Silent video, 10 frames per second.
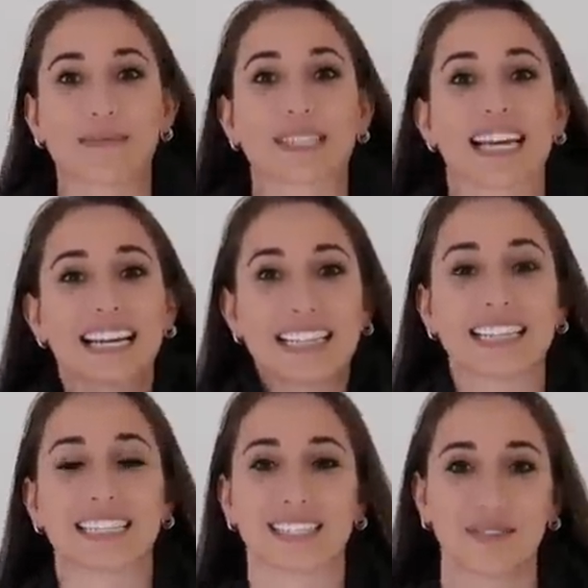so I'm excited.
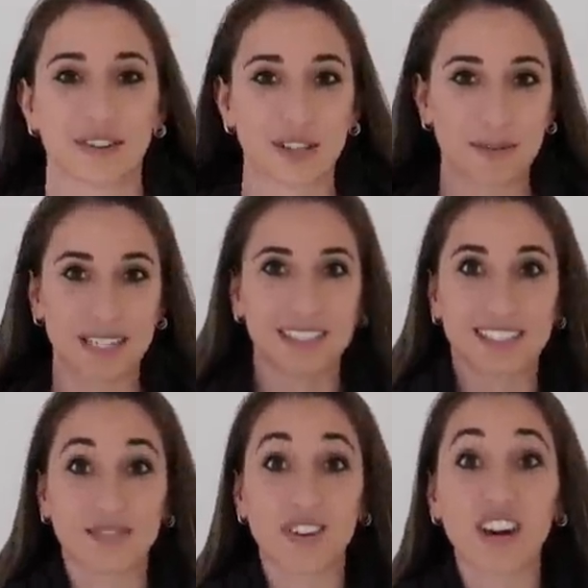This is the first piece.
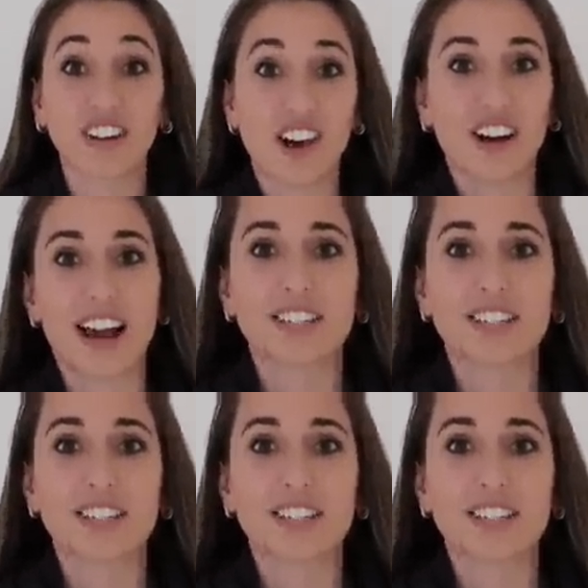It's very long. I